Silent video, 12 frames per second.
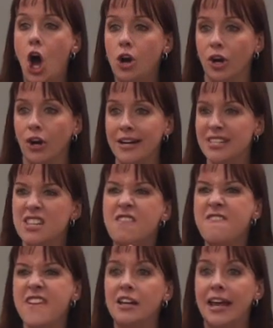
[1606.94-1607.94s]
longer. It
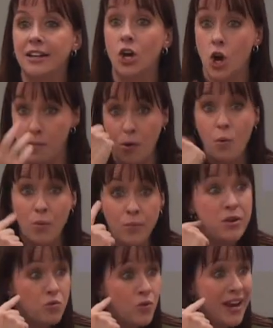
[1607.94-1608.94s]
doesn't feel like longer, but when
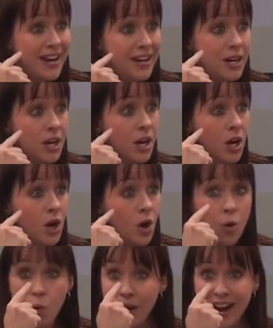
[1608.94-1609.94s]
we read,
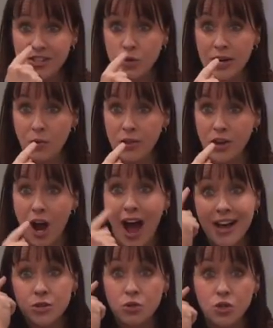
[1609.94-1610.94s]
we're not doing it with our
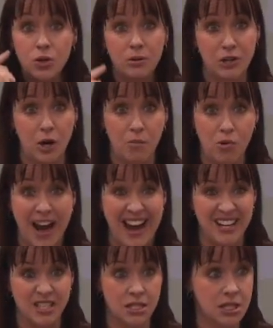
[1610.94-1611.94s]
eyes, we're doing it with our
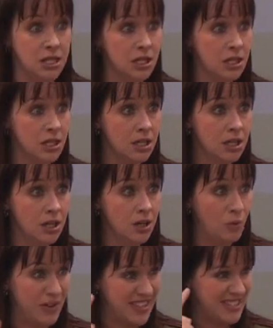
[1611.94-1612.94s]
brains,
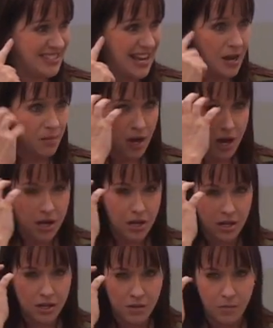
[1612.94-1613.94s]
with the same
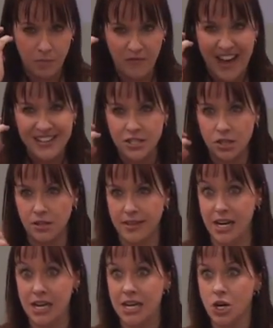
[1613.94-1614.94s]
vessel
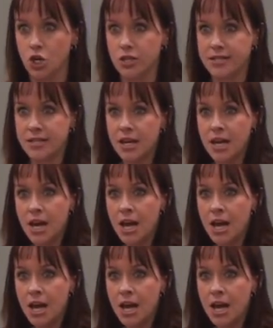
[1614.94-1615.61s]
that hears.